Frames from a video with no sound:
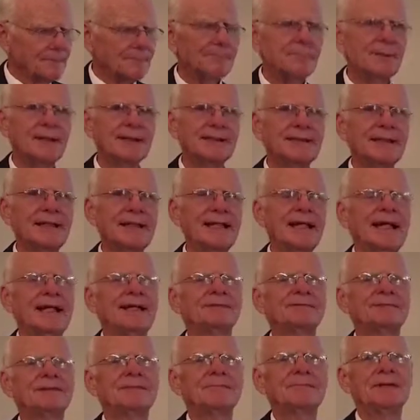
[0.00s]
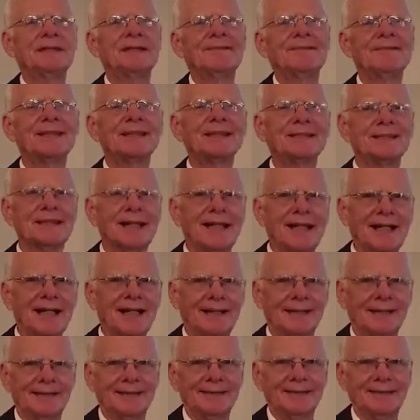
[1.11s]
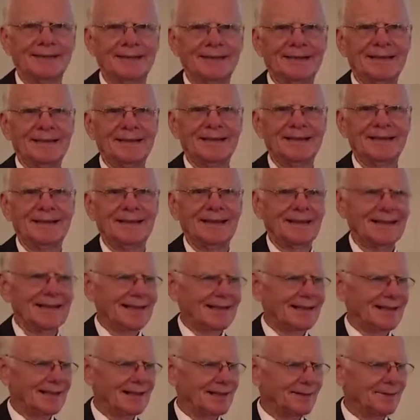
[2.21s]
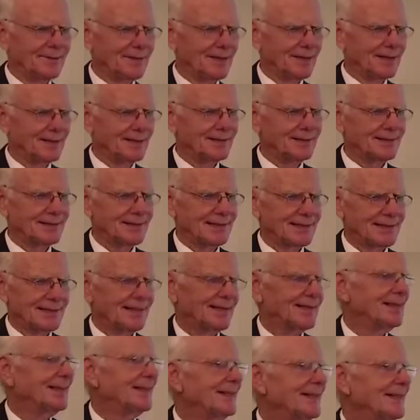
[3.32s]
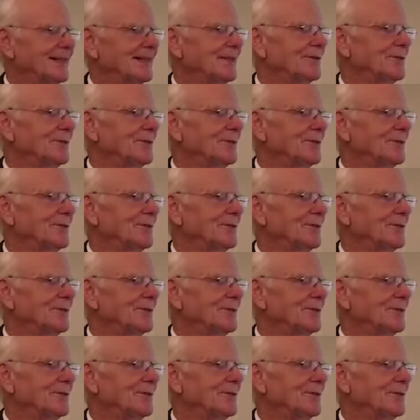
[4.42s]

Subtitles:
But they have to be of this kind. He was, you know,